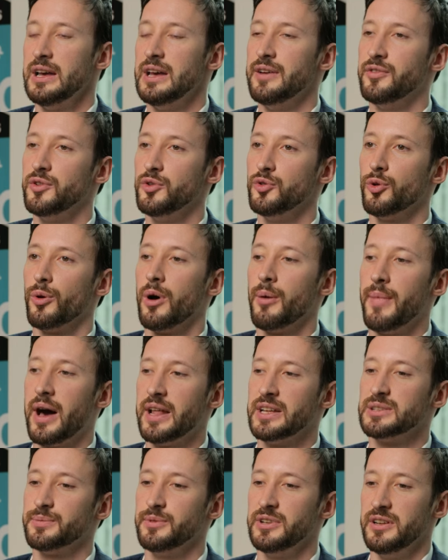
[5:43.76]
If you thought
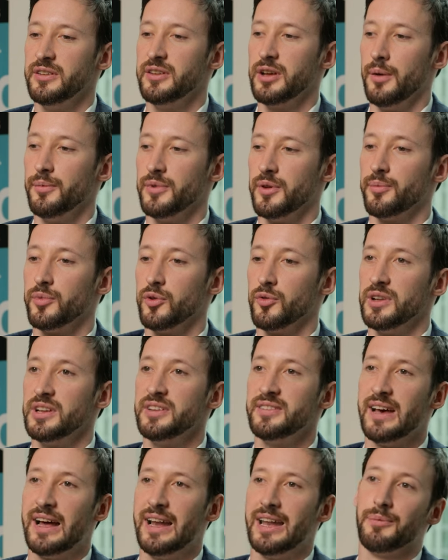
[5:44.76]
management in terms of purely
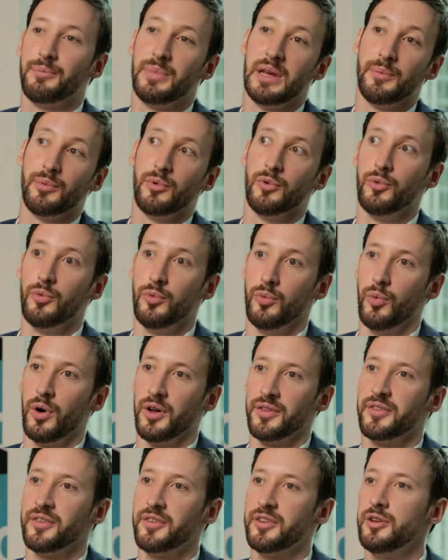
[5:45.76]
telling people
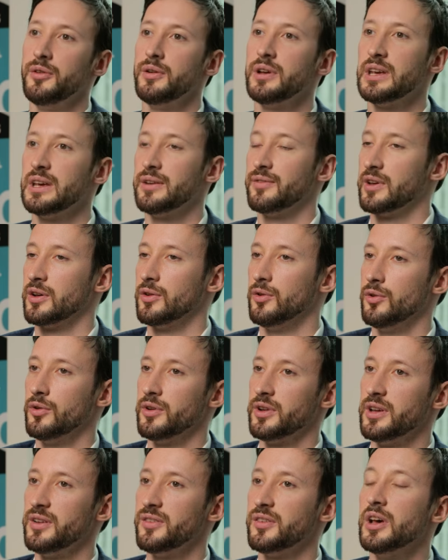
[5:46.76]
what to do and giving
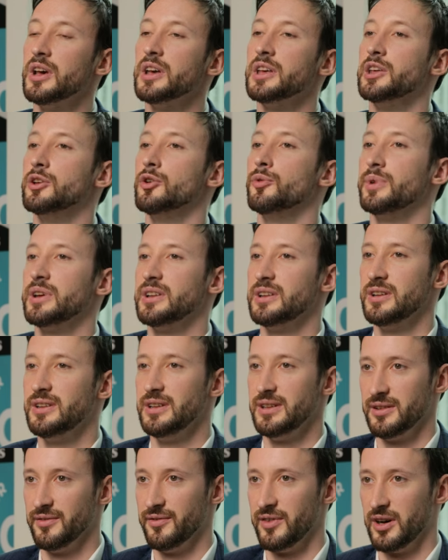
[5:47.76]
orders, you'll be at a
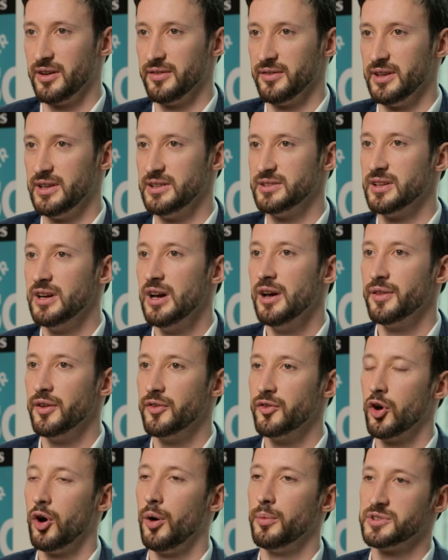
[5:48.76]
disadvantage. The
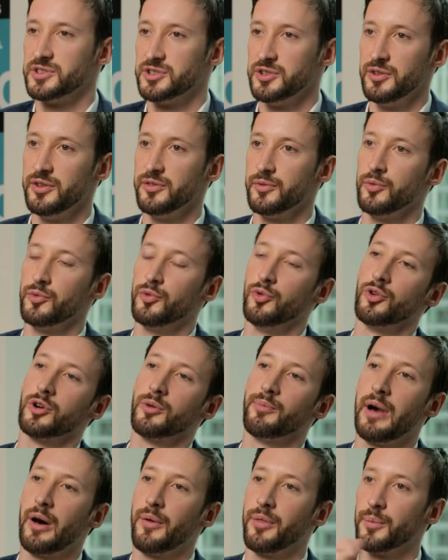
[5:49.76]
top students will talk
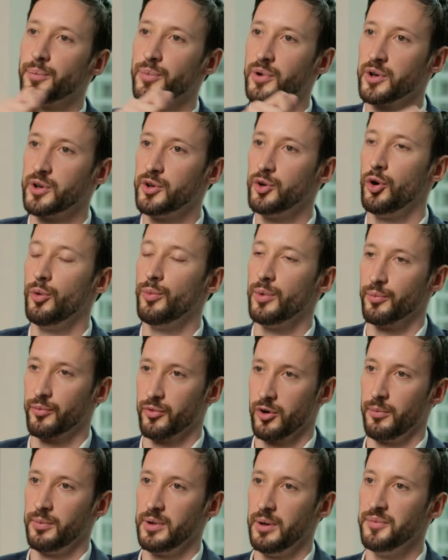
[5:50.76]
about the procurement
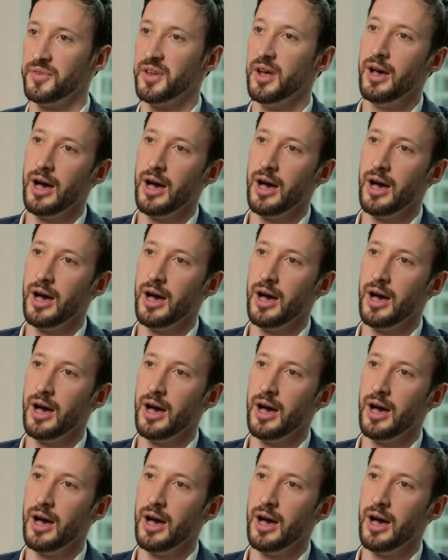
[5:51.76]
problems,